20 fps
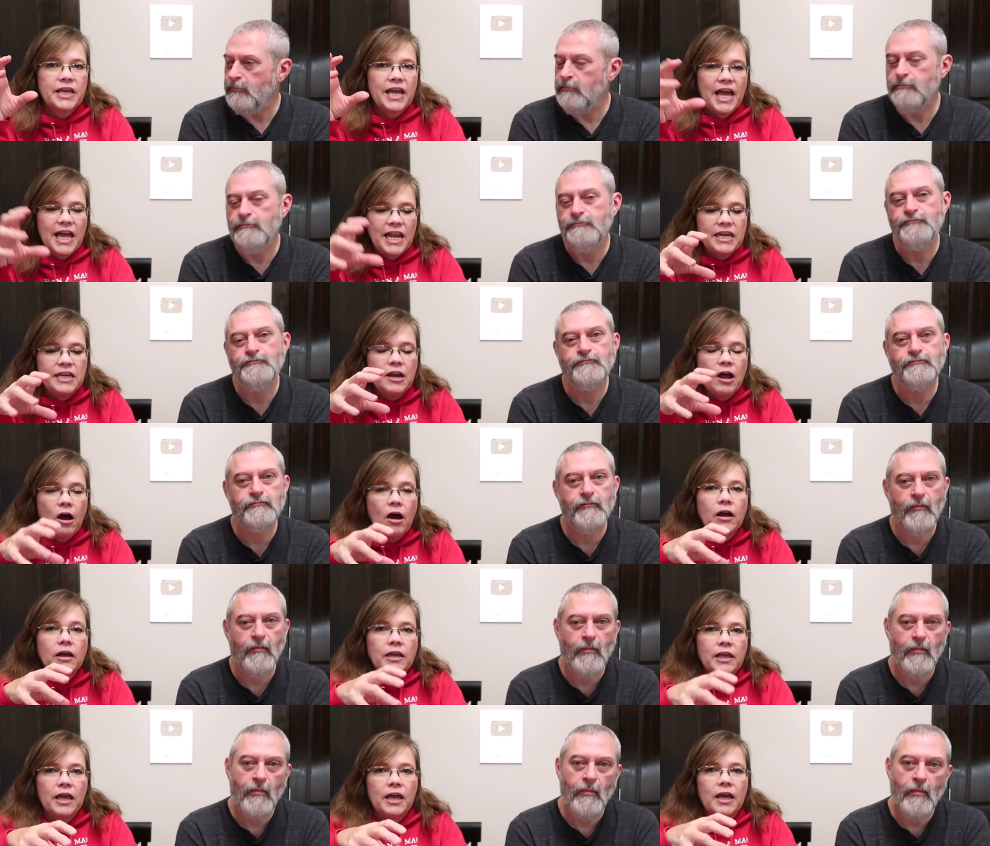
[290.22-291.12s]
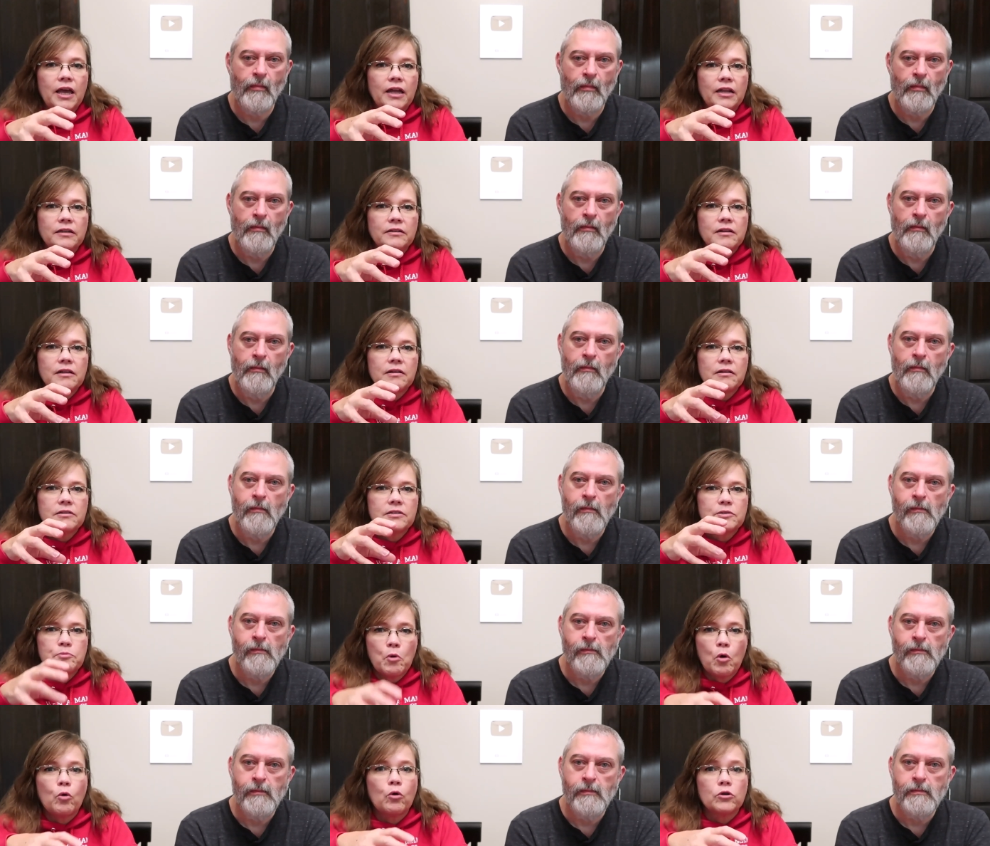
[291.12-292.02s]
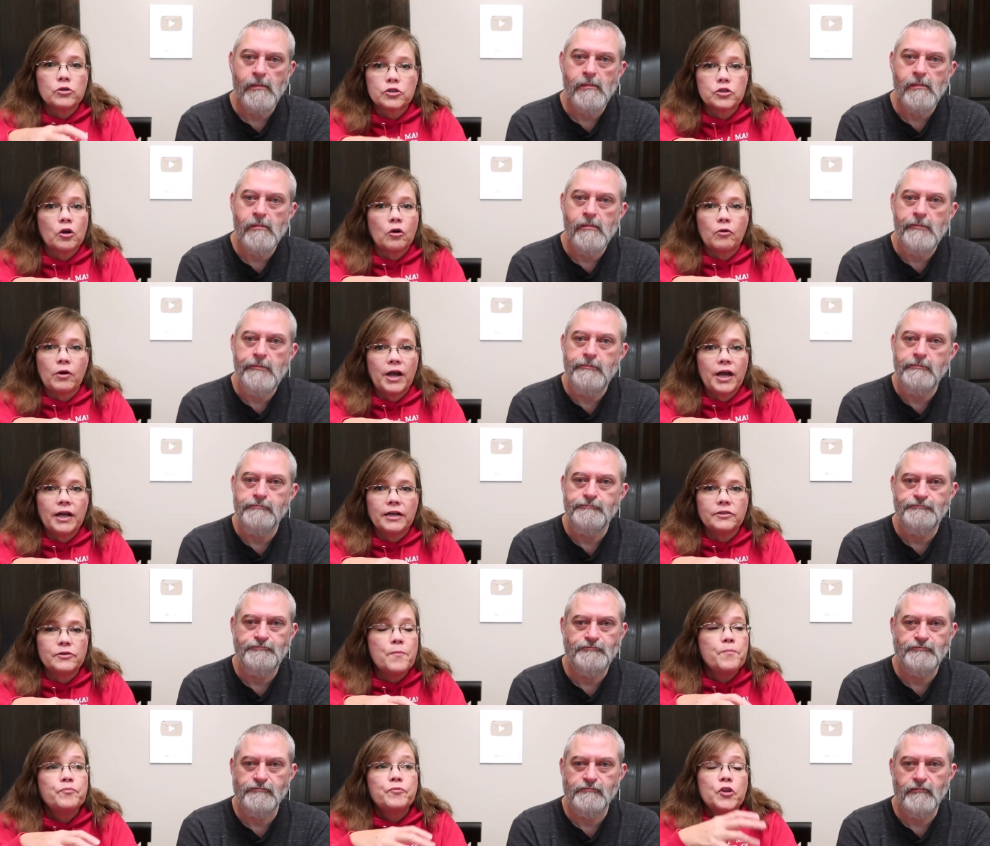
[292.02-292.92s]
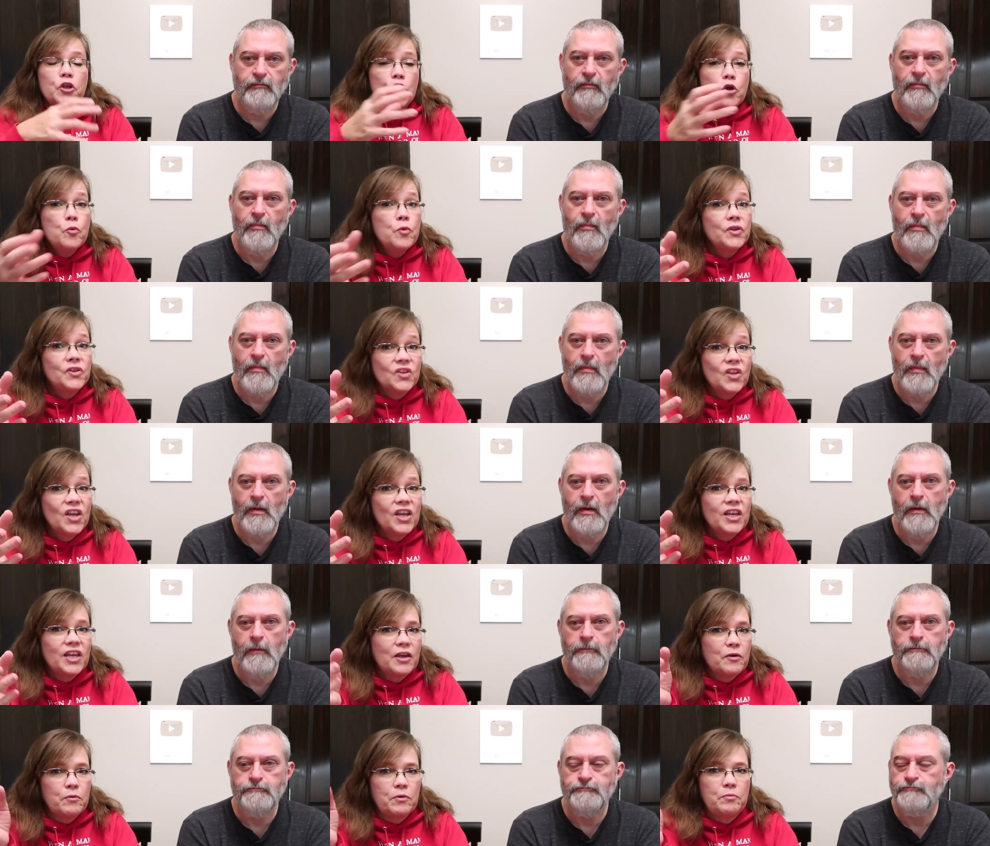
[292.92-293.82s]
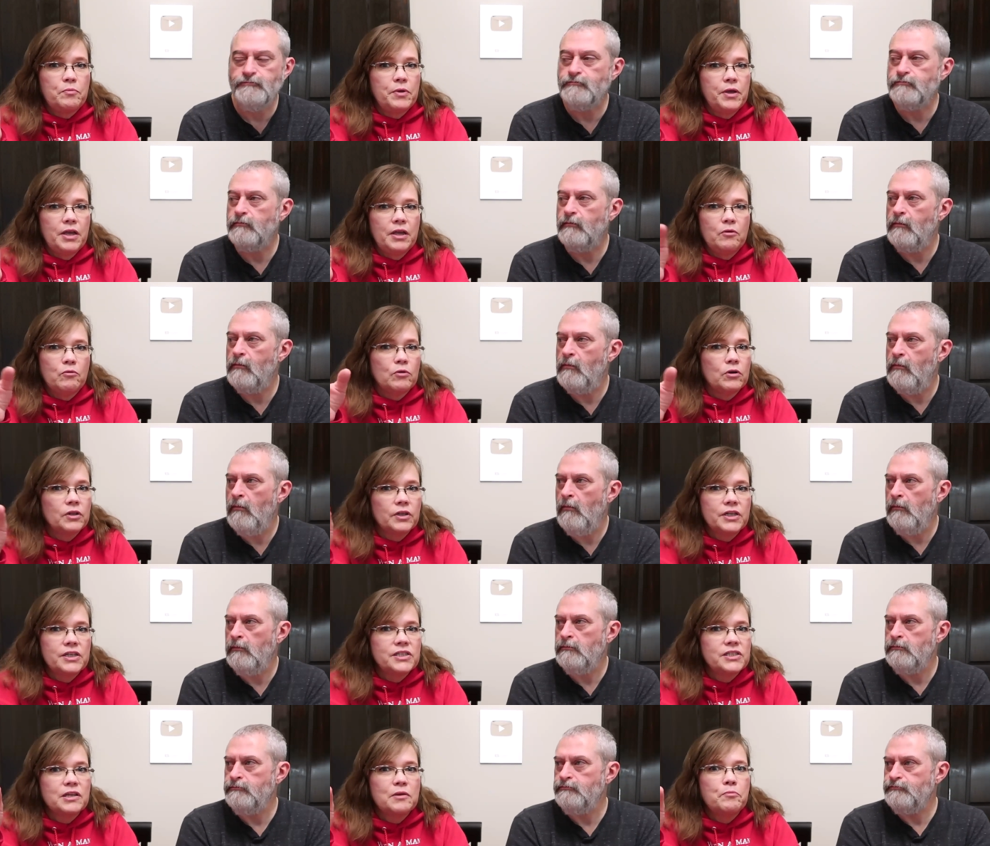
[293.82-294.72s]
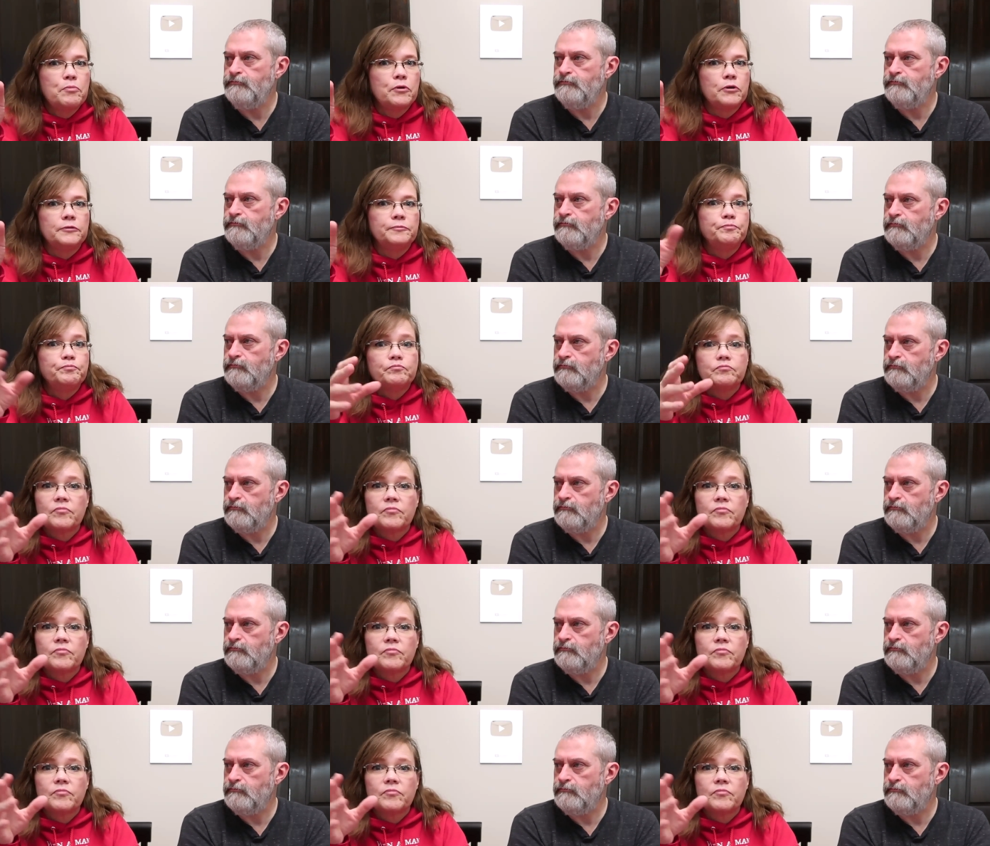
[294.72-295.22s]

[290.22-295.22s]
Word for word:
Speaker 1: cannot get s'mores correct. Mm. You would think it would be really simple.